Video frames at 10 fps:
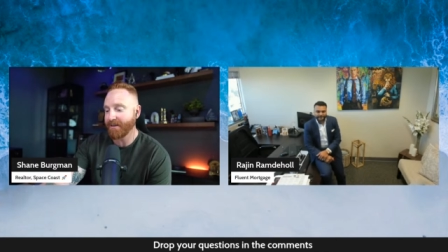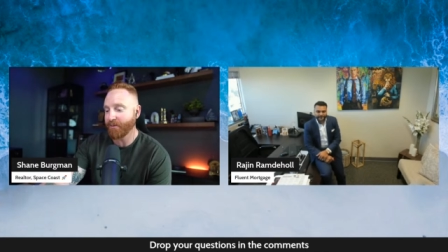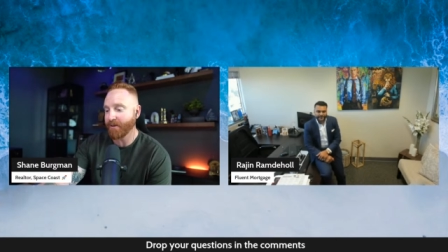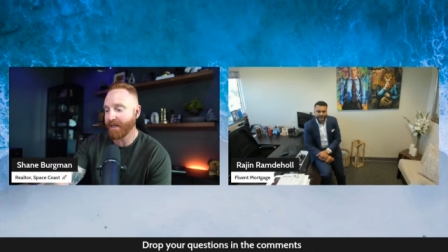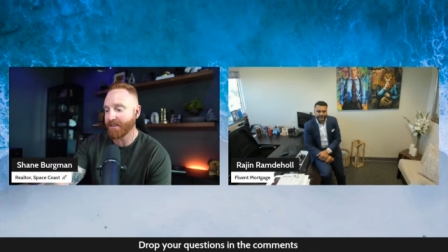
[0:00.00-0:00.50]

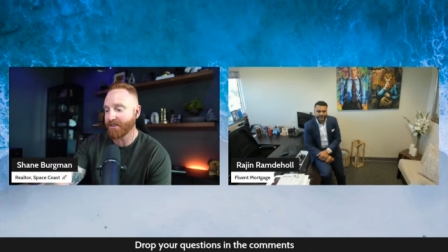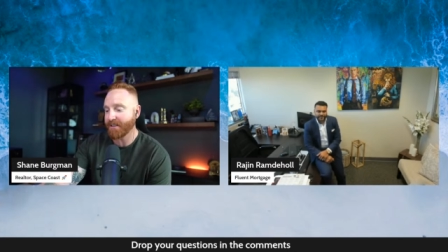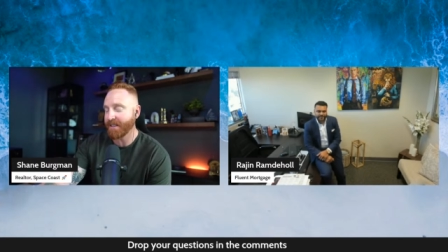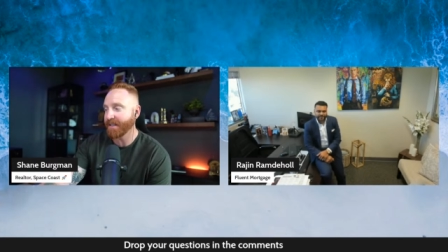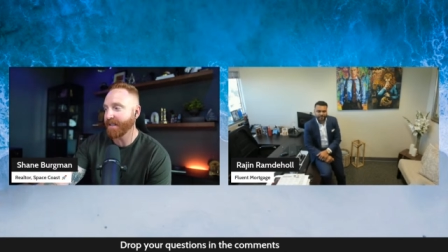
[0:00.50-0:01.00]
We'll answer
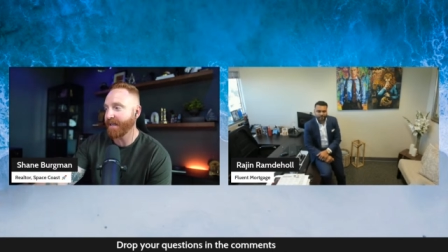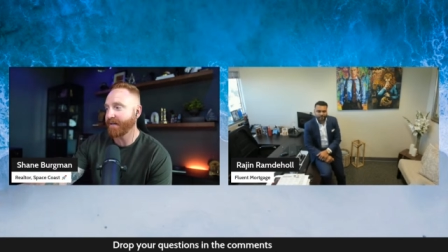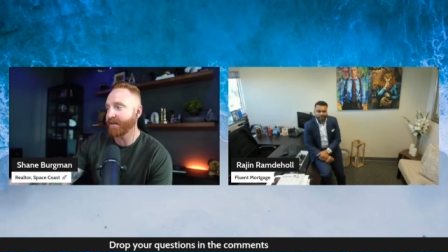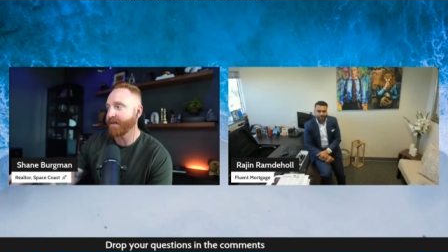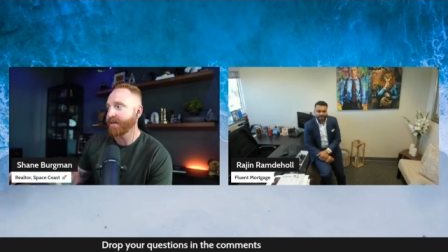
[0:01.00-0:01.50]
it
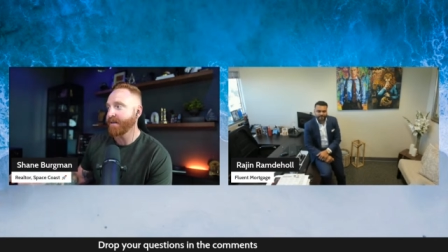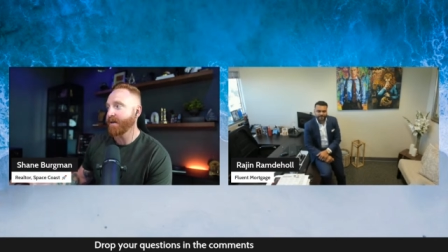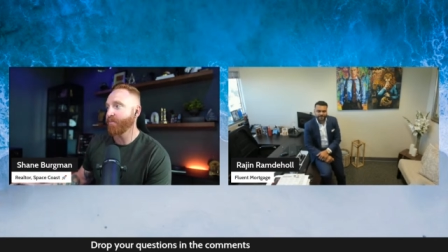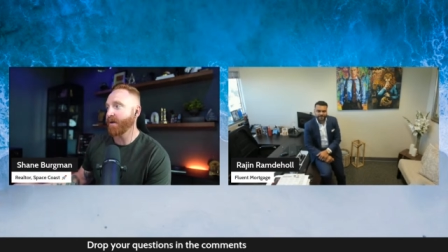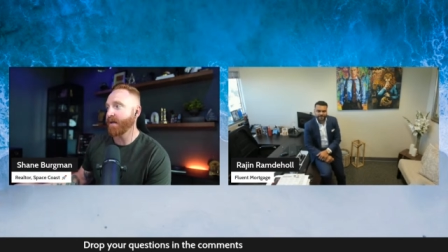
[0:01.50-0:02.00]
later.
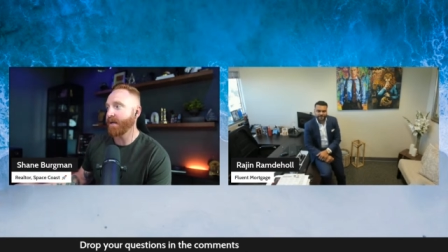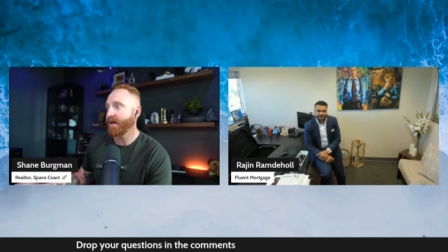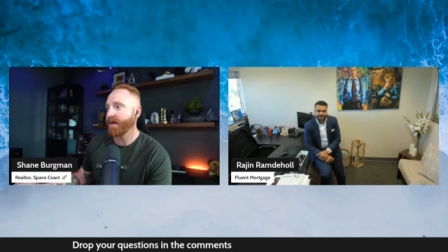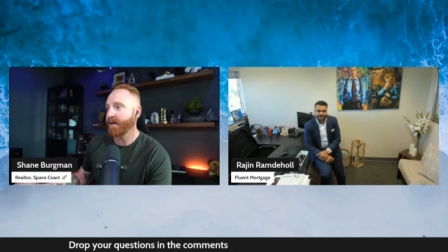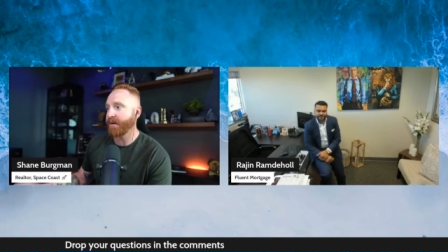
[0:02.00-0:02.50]
But
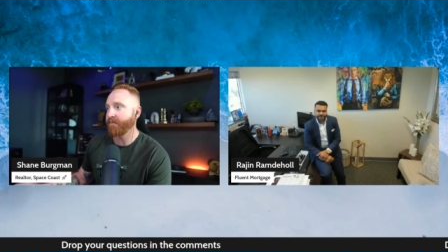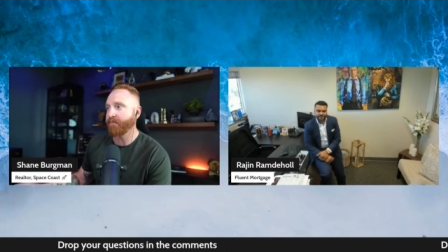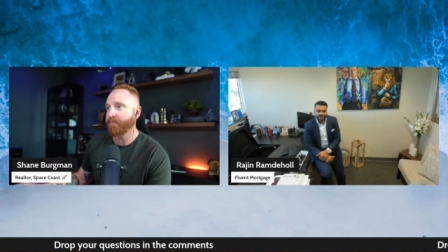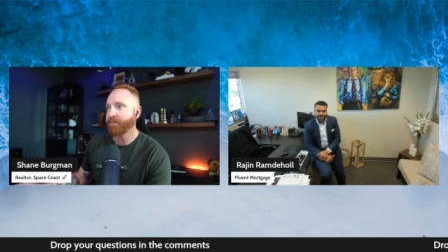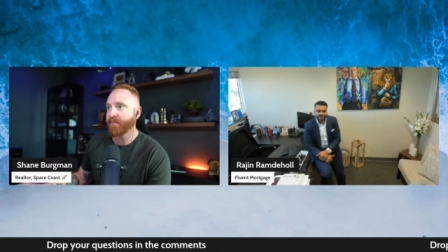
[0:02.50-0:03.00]

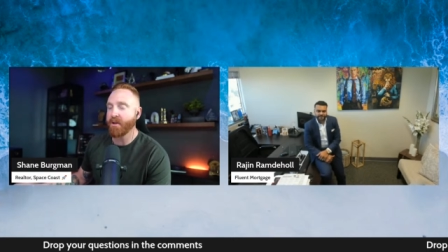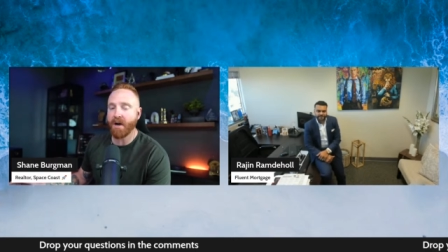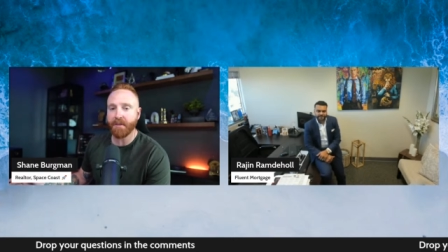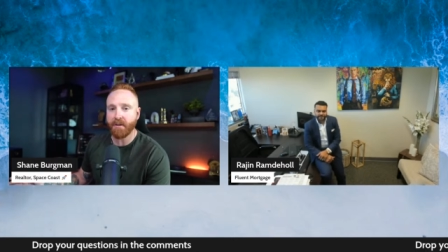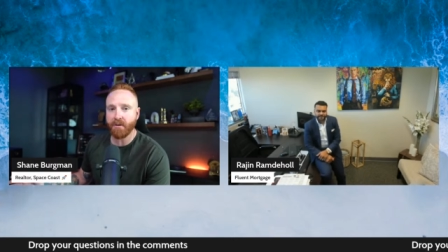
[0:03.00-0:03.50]
um, no,
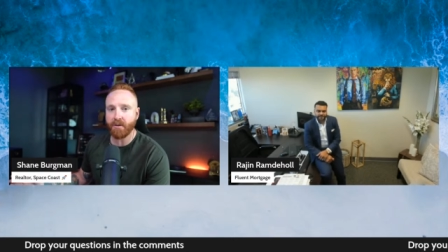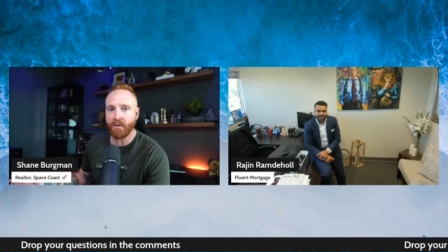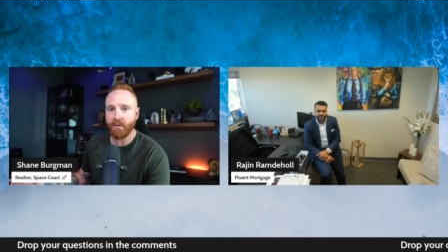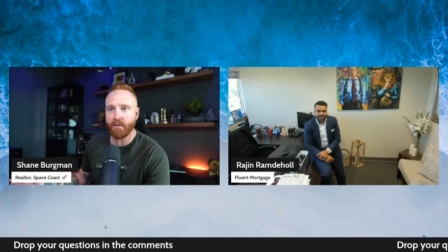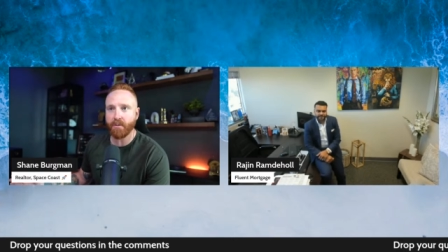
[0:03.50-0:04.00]
I think you
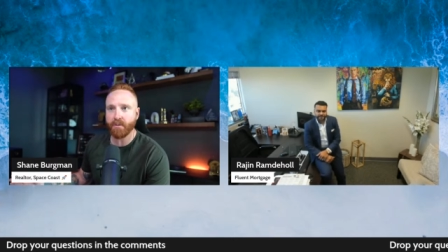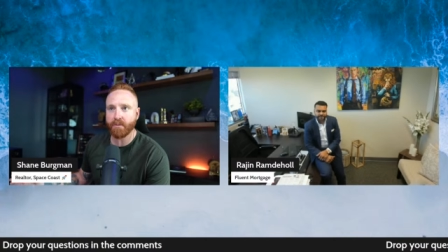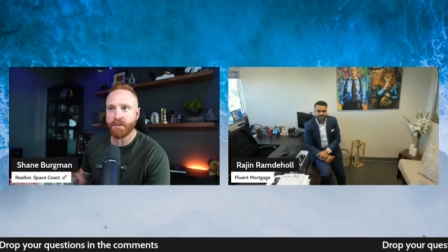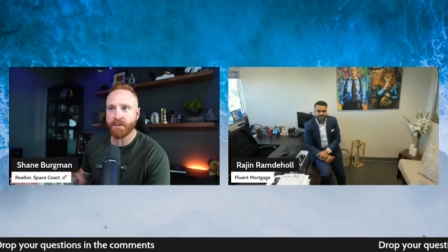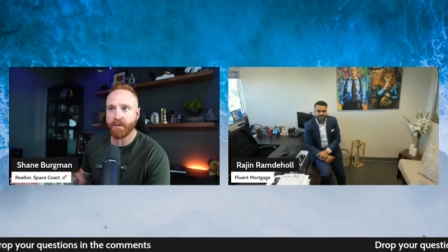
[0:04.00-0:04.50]
you
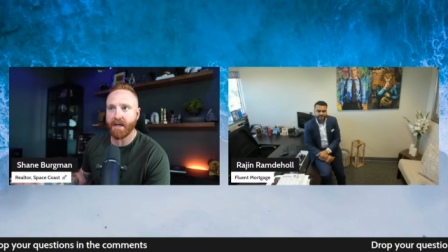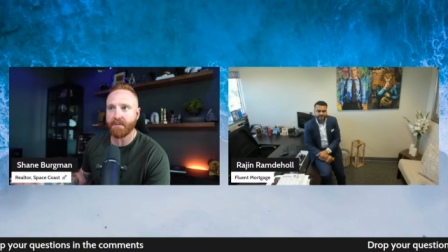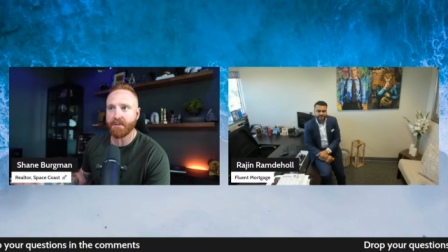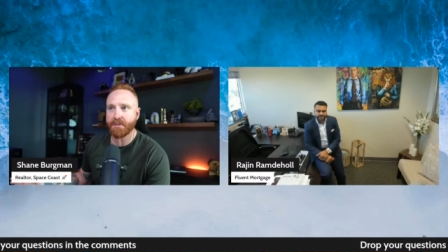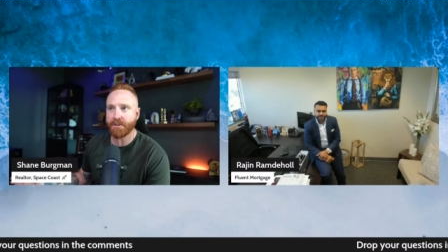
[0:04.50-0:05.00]

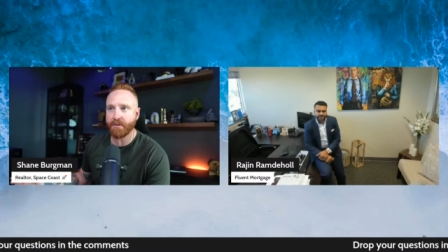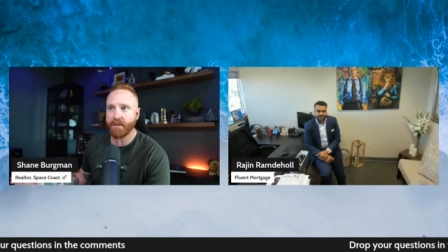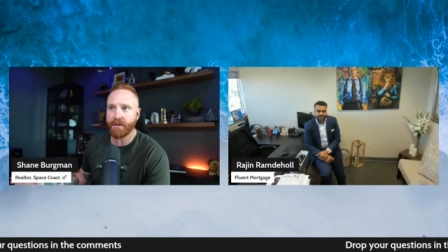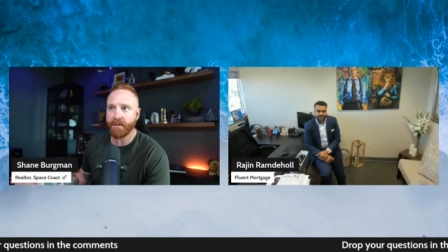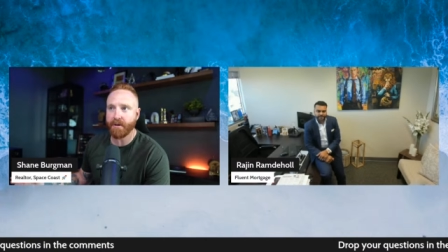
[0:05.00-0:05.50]
described
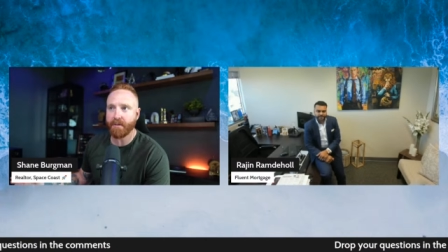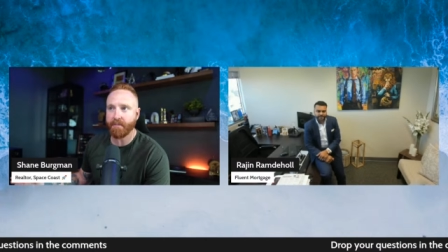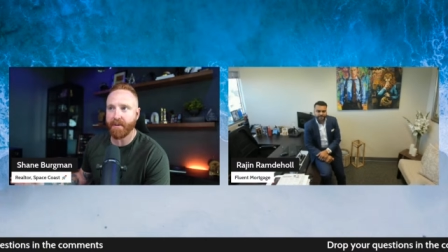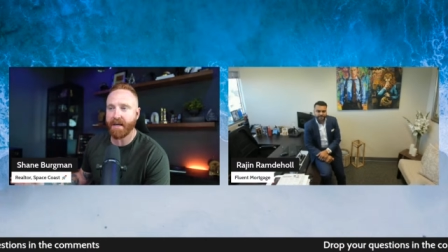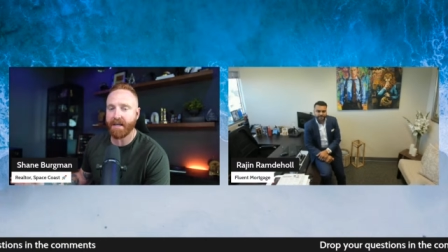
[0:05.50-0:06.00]
you know the the
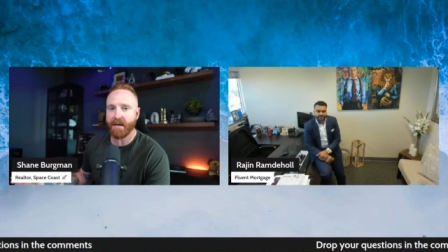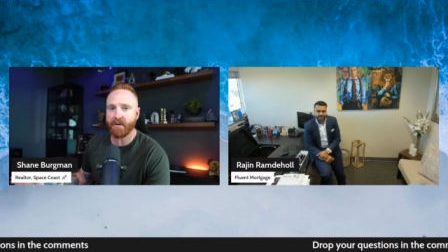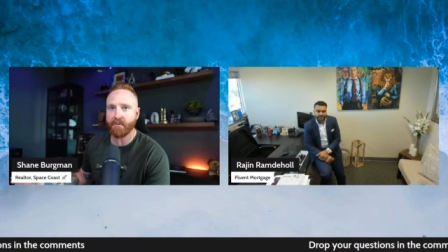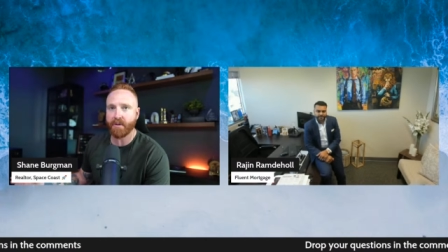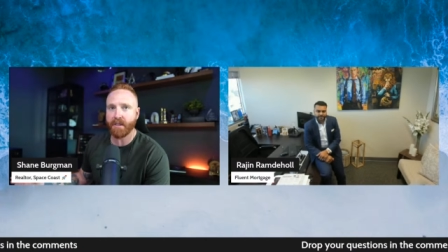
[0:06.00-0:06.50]
buy
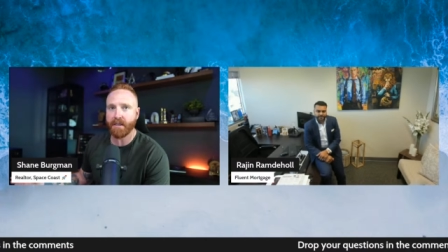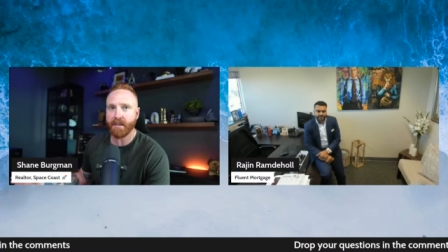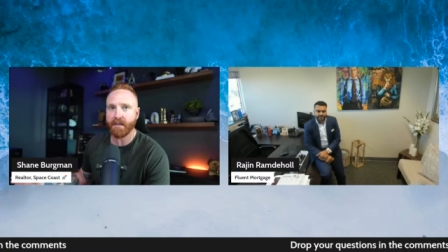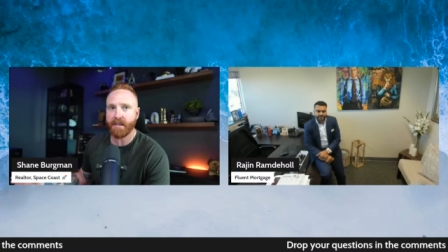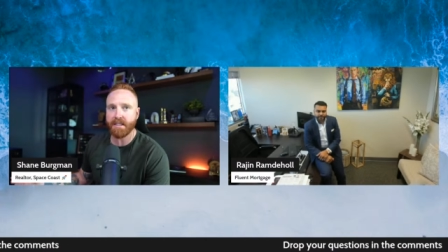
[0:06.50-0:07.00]
down
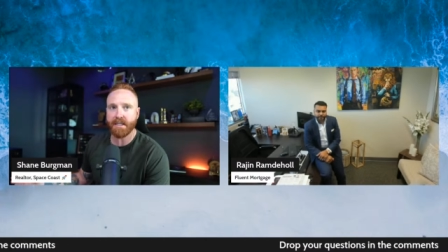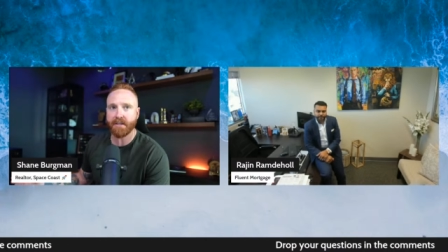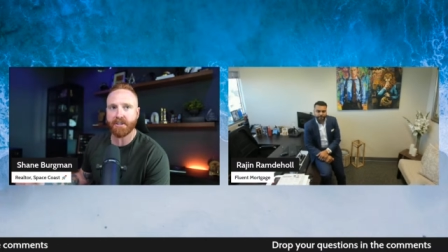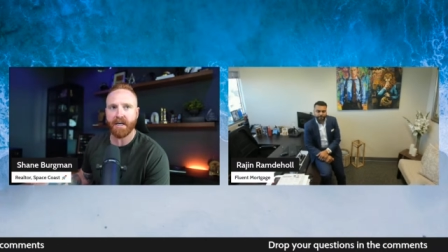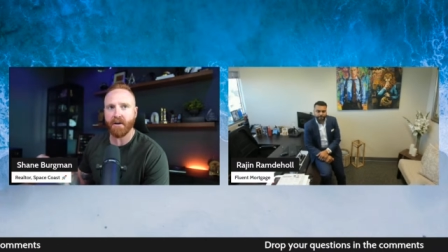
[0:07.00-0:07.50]
really easy to understand.